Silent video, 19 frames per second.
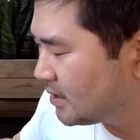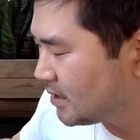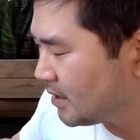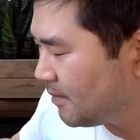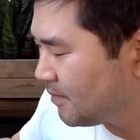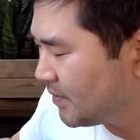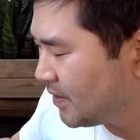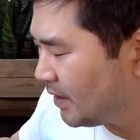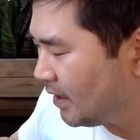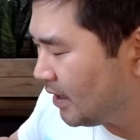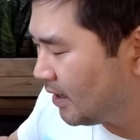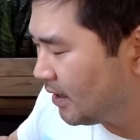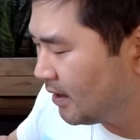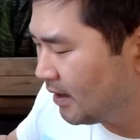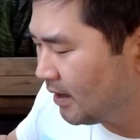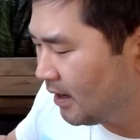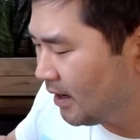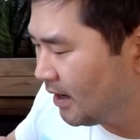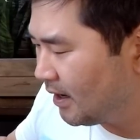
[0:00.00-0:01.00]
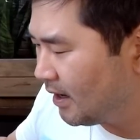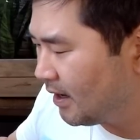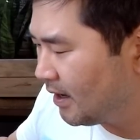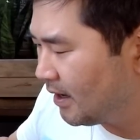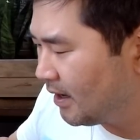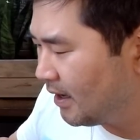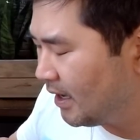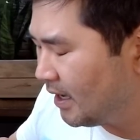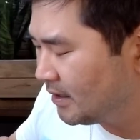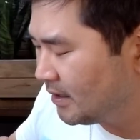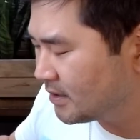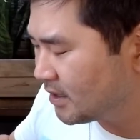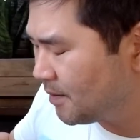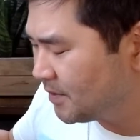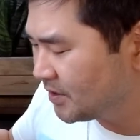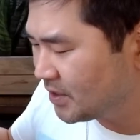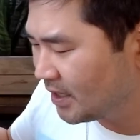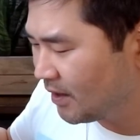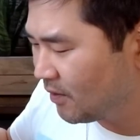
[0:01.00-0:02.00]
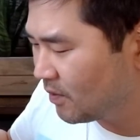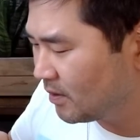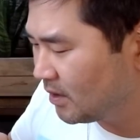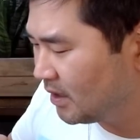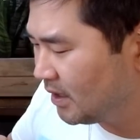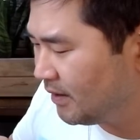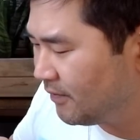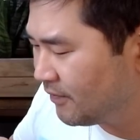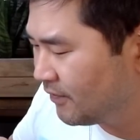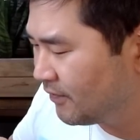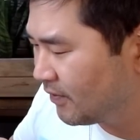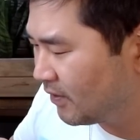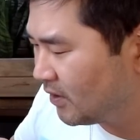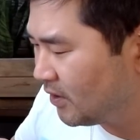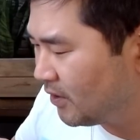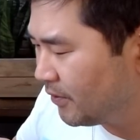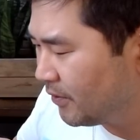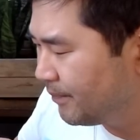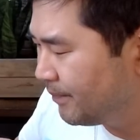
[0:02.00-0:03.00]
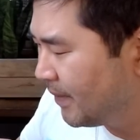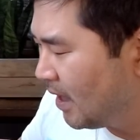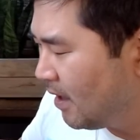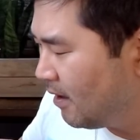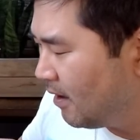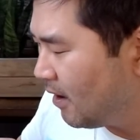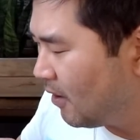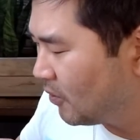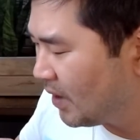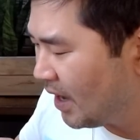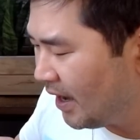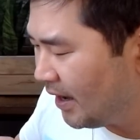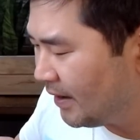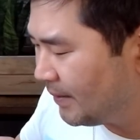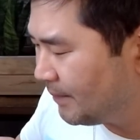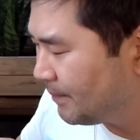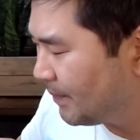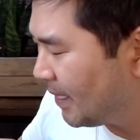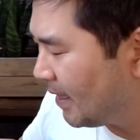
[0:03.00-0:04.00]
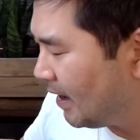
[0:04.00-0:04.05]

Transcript: something, and it's almost like a relief for you, okay?